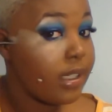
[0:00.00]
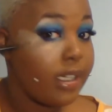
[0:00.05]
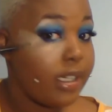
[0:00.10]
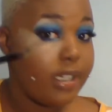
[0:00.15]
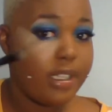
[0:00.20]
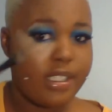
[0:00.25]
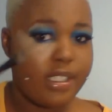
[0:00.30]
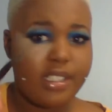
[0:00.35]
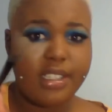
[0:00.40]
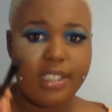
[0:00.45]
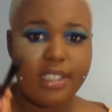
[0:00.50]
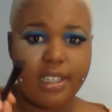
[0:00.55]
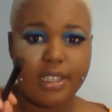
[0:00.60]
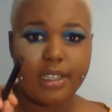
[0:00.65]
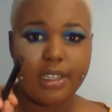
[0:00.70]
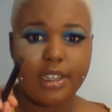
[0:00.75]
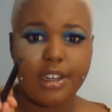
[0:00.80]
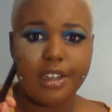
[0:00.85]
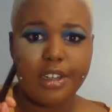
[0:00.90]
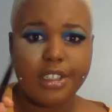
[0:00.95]
And this is a
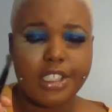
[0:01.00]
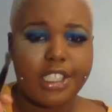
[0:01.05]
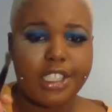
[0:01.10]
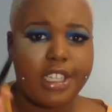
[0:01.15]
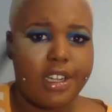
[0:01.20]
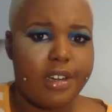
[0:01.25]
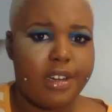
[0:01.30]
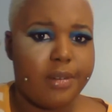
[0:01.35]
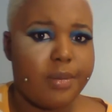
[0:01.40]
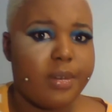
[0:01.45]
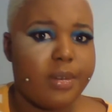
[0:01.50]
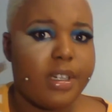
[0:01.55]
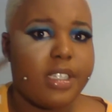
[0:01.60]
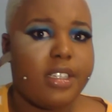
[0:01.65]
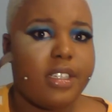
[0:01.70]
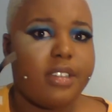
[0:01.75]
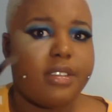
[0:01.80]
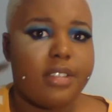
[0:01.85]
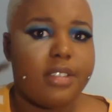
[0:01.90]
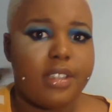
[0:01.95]
large shader brush.
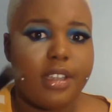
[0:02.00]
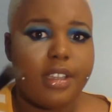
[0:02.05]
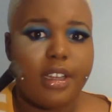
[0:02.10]
This is